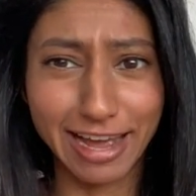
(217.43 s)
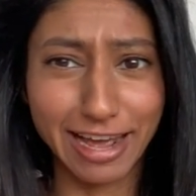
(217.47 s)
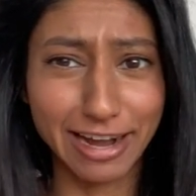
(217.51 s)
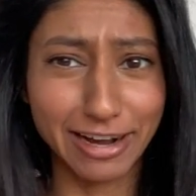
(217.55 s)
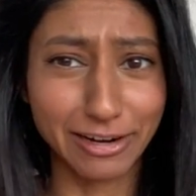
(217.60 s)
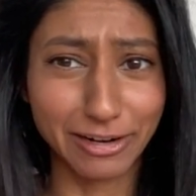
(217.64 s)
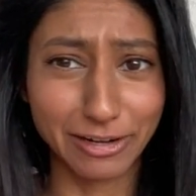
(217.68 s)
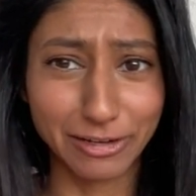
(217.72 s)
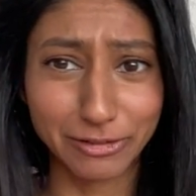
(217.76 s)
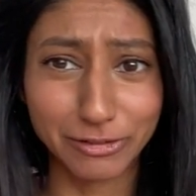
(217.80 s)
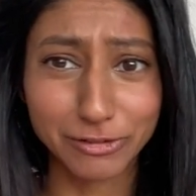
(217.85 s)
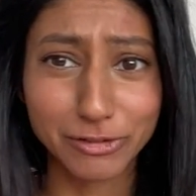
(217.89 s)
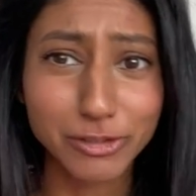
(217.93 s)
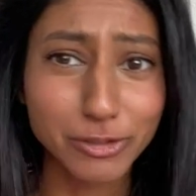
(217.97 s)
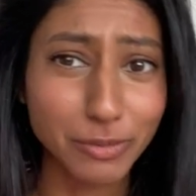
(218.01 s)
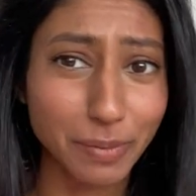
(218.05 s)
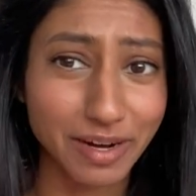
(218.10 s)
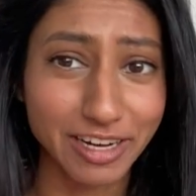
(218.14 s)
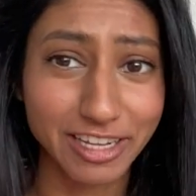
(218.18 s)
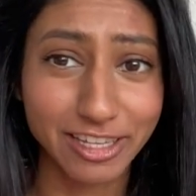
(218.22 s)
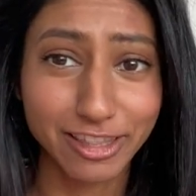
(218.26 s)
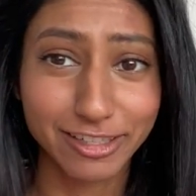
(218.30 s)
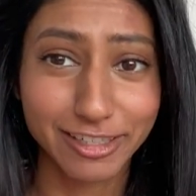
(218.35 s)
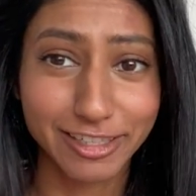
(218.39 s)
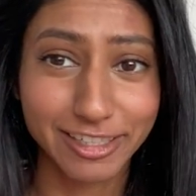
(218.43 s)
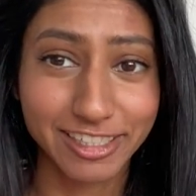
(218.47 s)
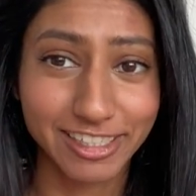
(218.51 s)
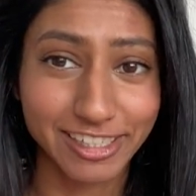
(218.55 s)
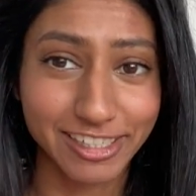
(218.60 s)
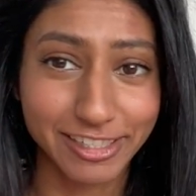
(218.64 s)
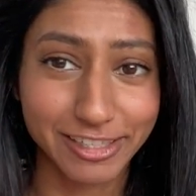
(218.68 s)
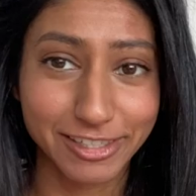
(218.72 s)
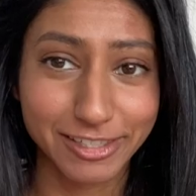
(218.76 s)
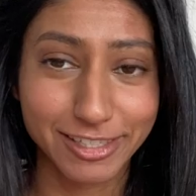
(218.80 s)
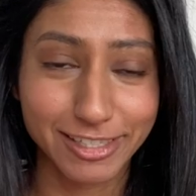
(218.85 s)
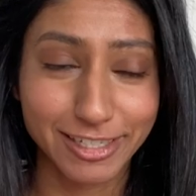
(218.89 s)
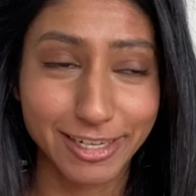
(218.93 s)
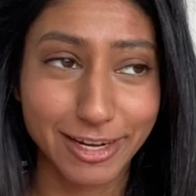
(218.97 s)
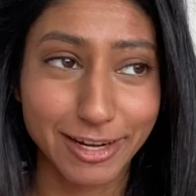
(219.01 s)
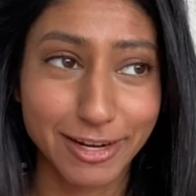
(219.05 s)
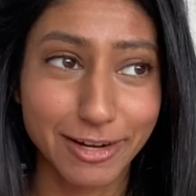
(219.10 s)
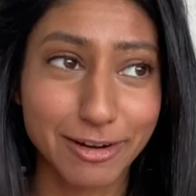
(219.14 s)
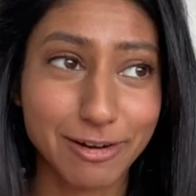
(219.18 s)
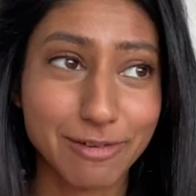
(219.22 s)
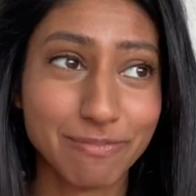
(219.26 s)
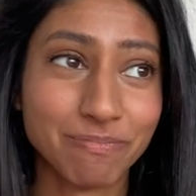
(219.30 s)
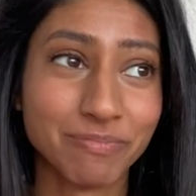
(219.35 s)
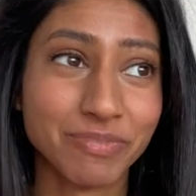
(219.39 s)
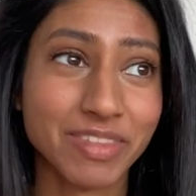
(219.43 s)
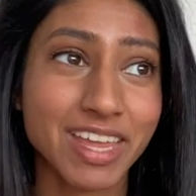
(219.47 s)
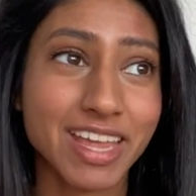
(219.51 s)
I don't know, 20, 30 years ago,